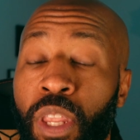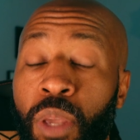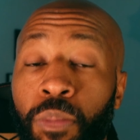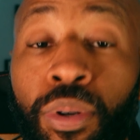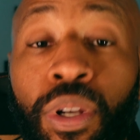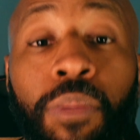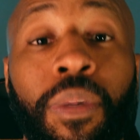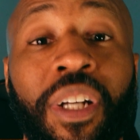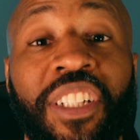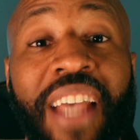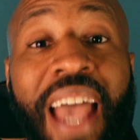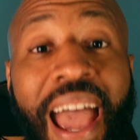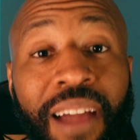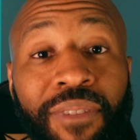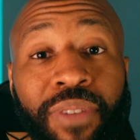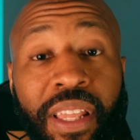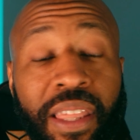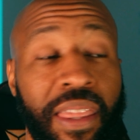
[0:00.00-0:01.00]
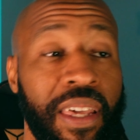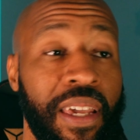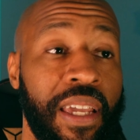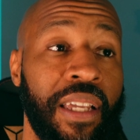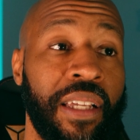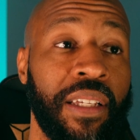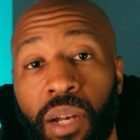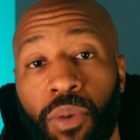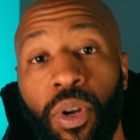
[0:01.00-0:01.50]
pretty much
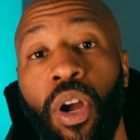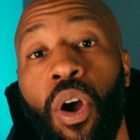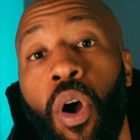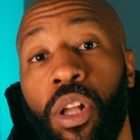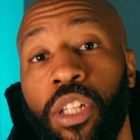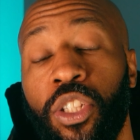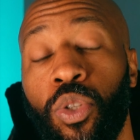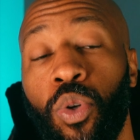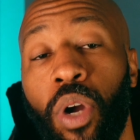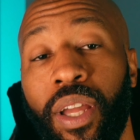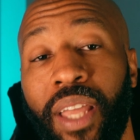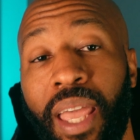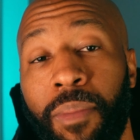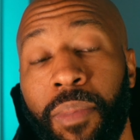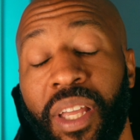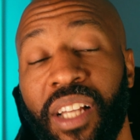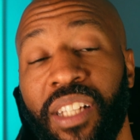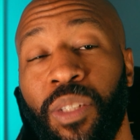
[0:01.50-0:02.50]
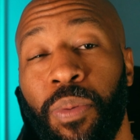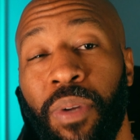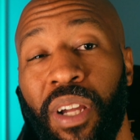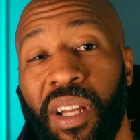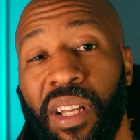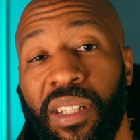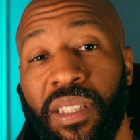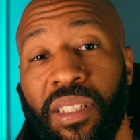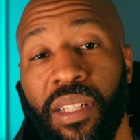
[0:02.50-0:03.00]
everything in regards to our gaming
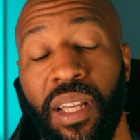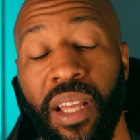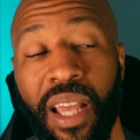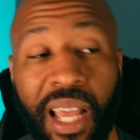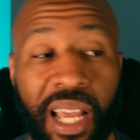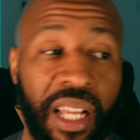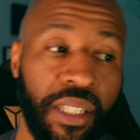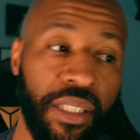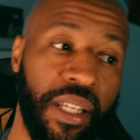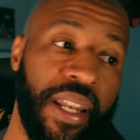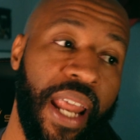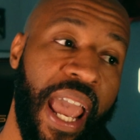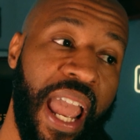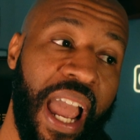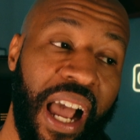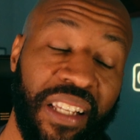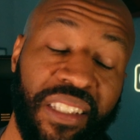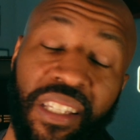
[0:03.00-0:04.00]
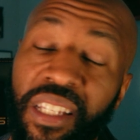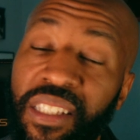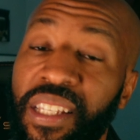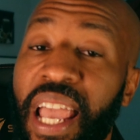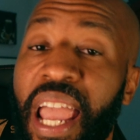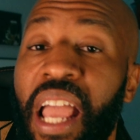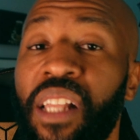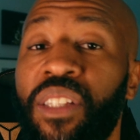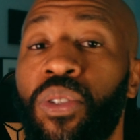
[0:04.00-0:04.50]
experience. Today, I seek
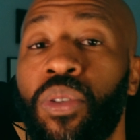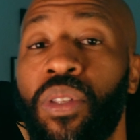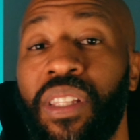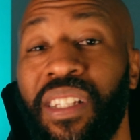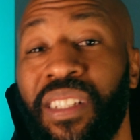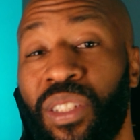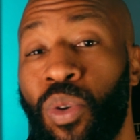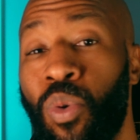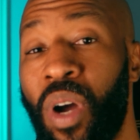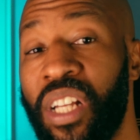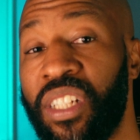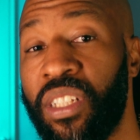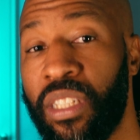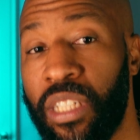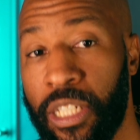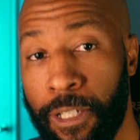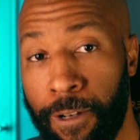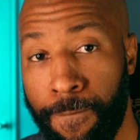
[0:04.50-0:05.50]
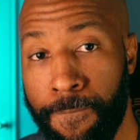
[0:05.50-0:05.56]
to answer this question